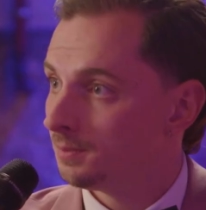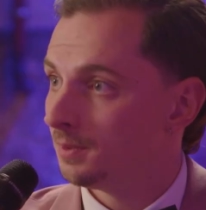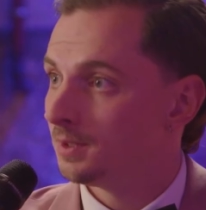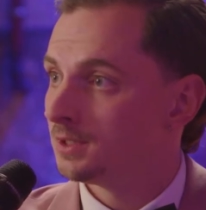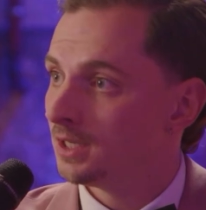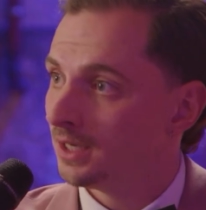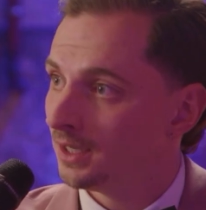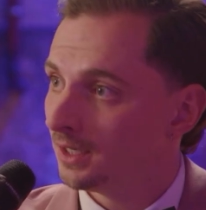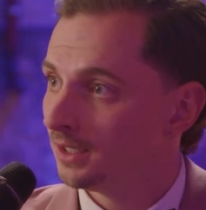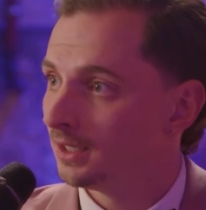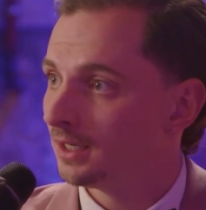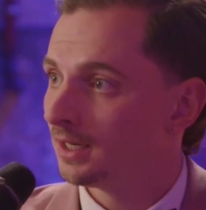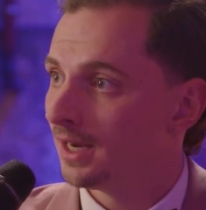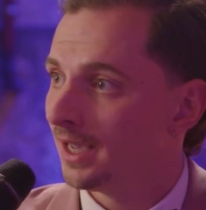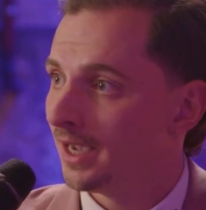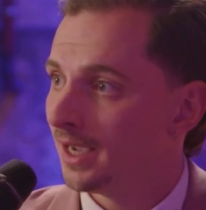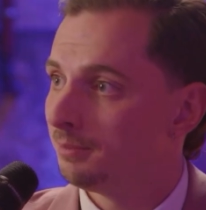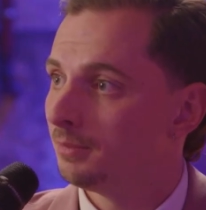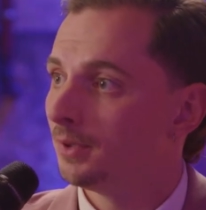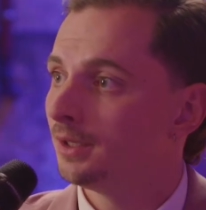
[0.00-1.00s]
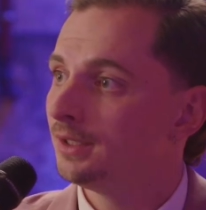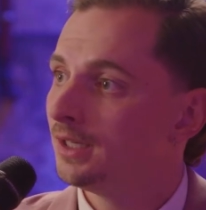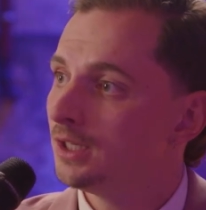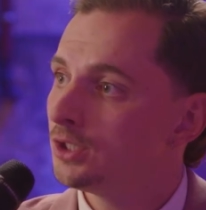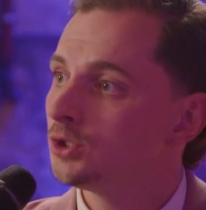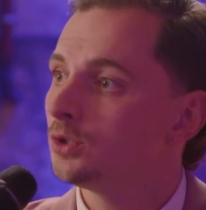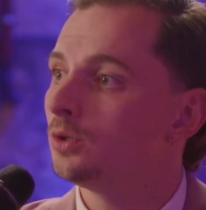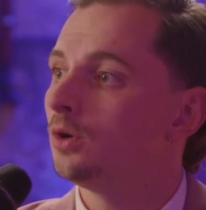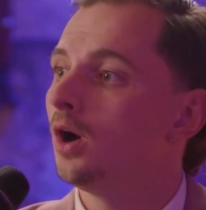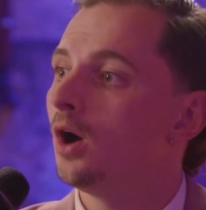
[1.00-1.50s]
particular client, but
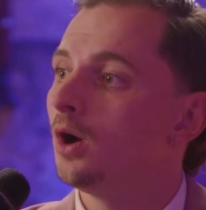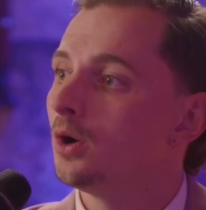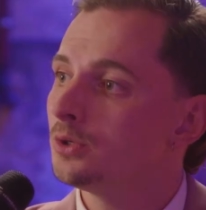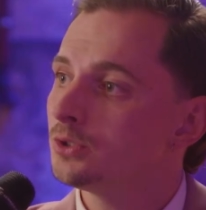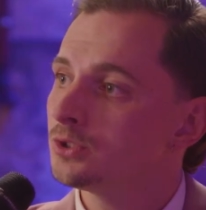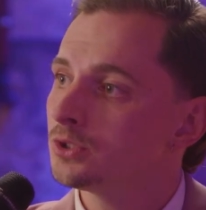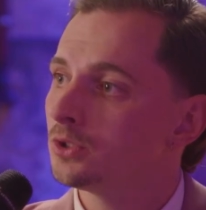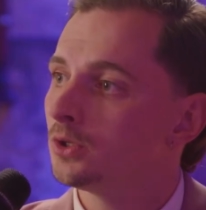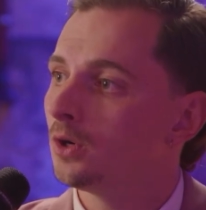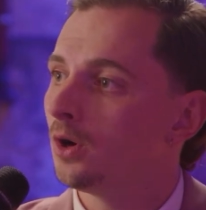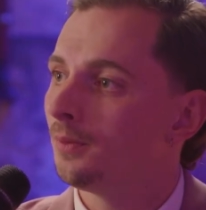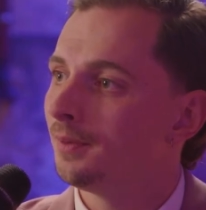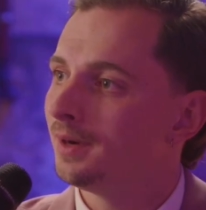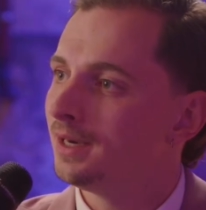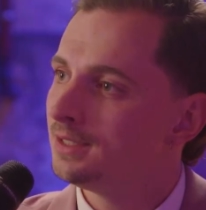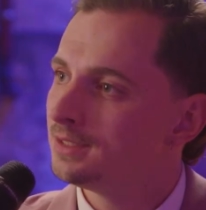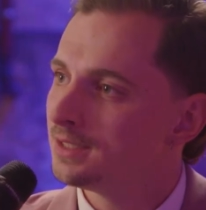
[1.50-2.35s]
did you also already